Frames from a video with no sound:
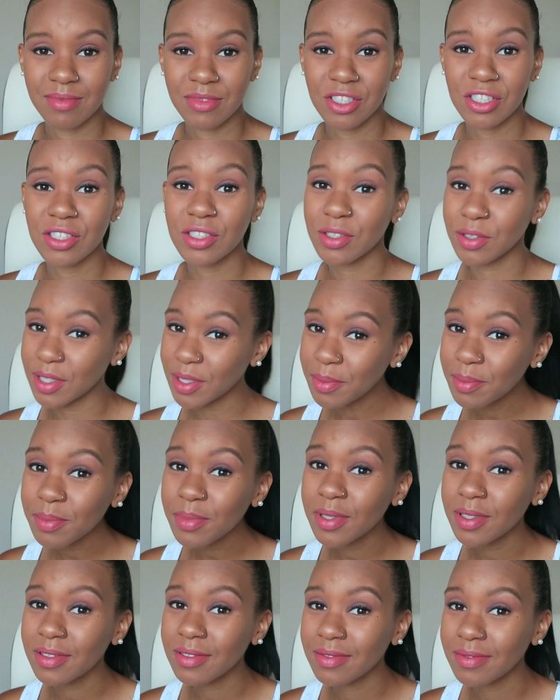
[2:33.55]

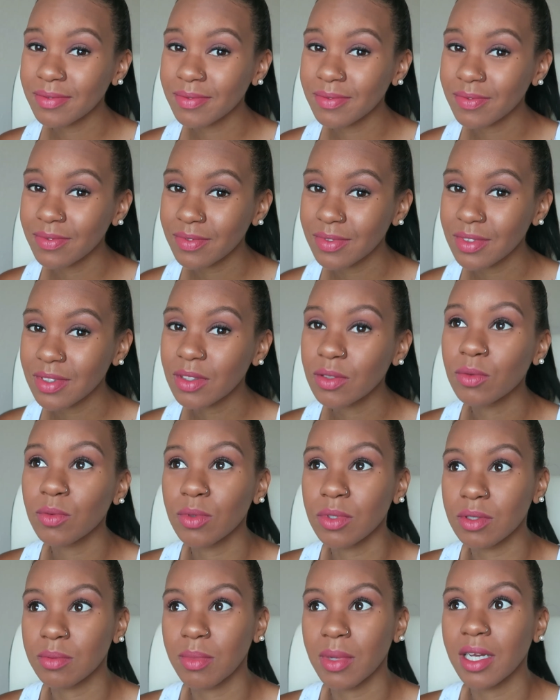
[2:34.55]
Shrimp
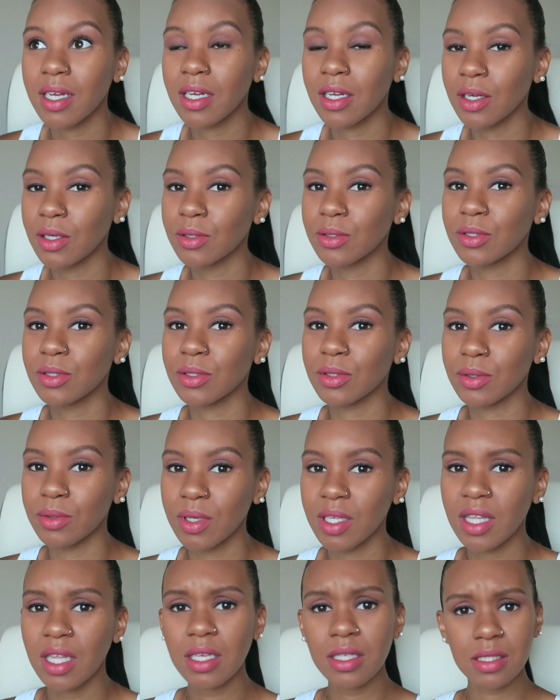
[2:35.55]
was my
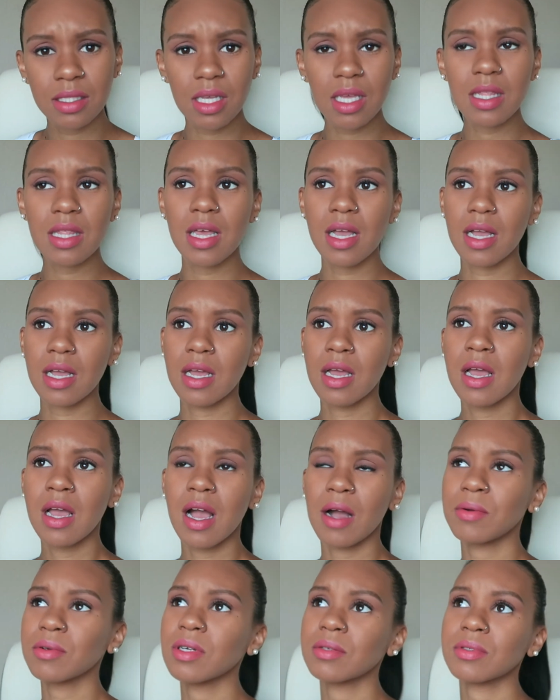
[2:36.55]
go-to, and they said that
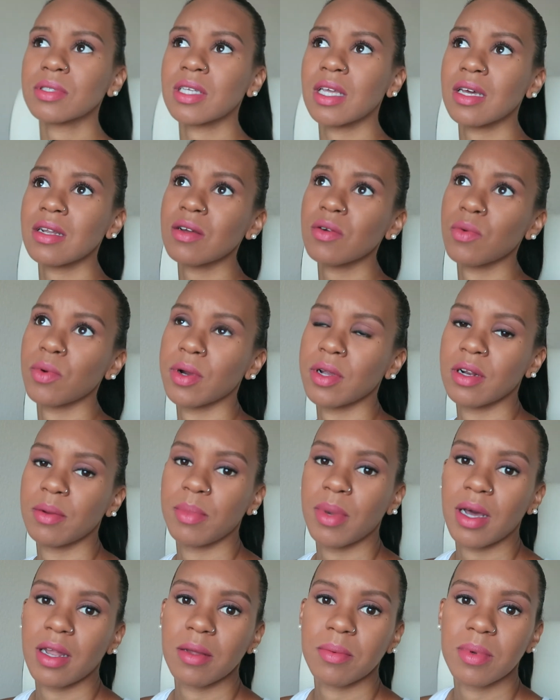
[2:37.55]
I was kind of worried
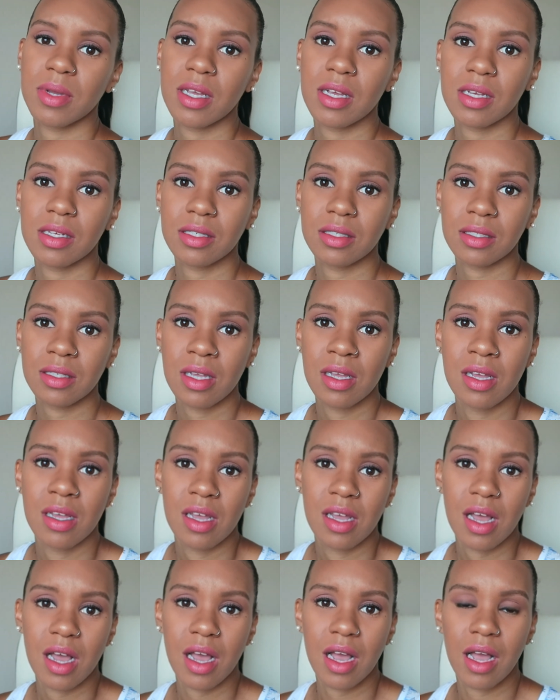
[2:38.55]
about it because
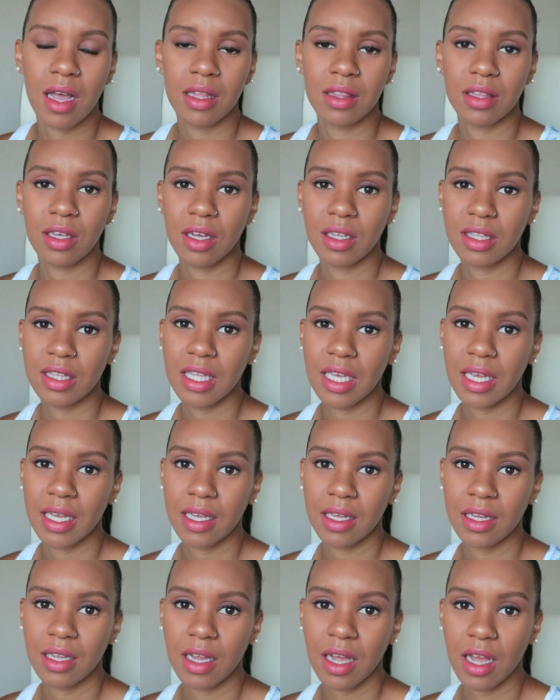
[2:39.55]
I thought
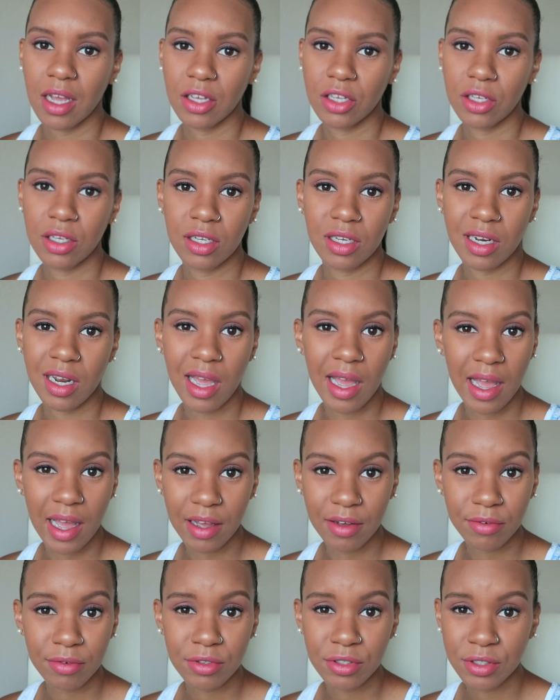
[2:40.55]
that I couldn't
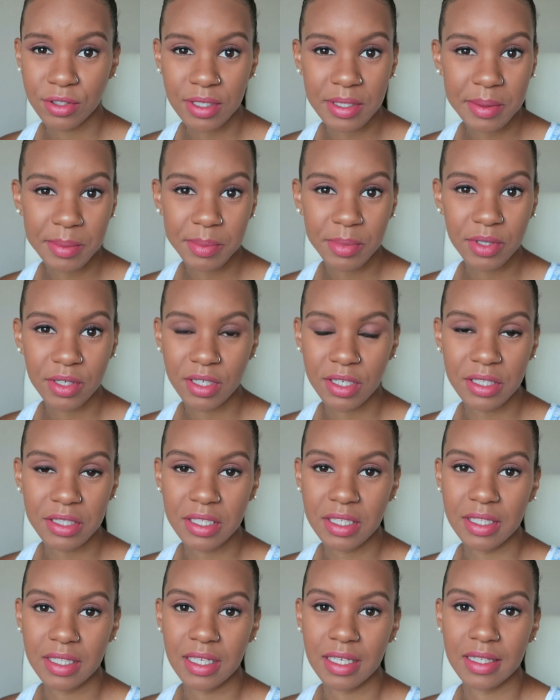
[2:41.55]
have shrimp or
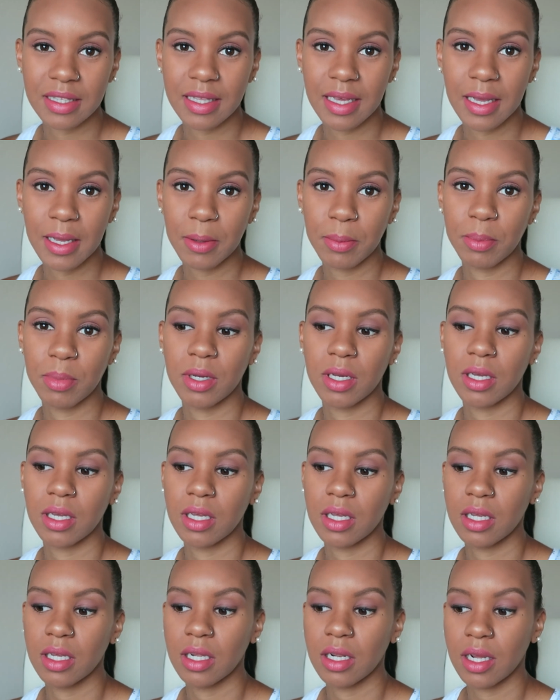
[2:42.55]
anything like that,
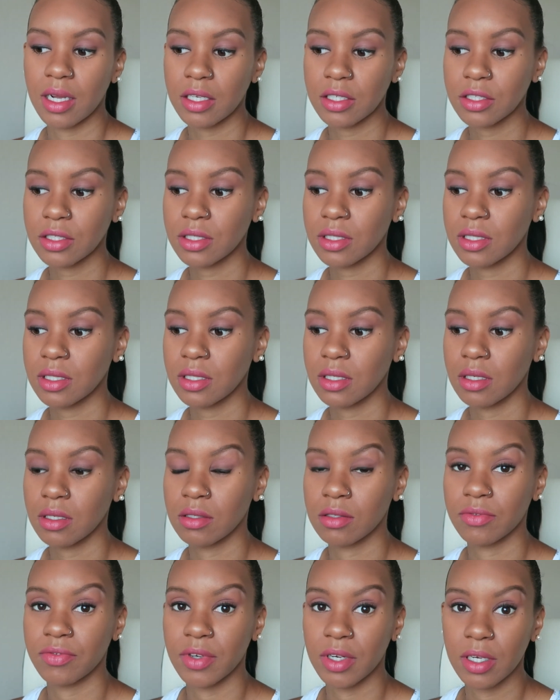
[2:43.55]
but it actually
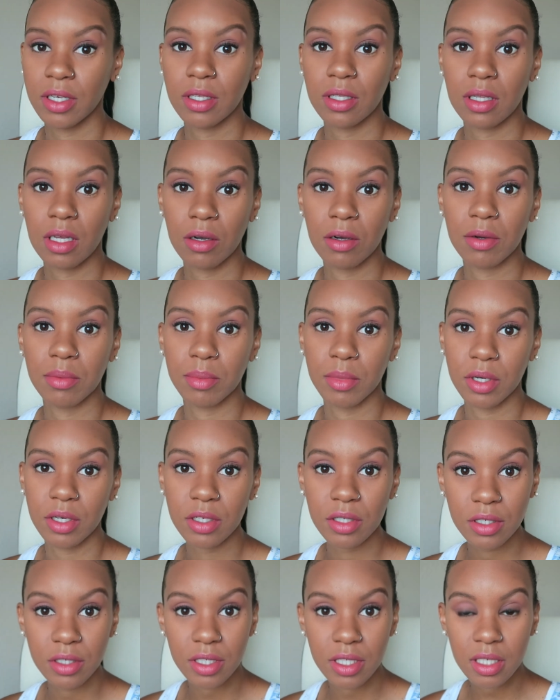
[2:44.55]
is very low in
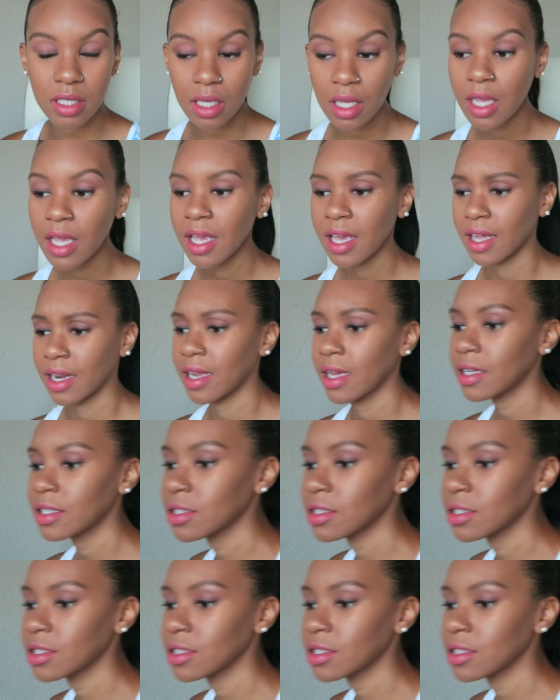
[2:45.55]
mercury. And I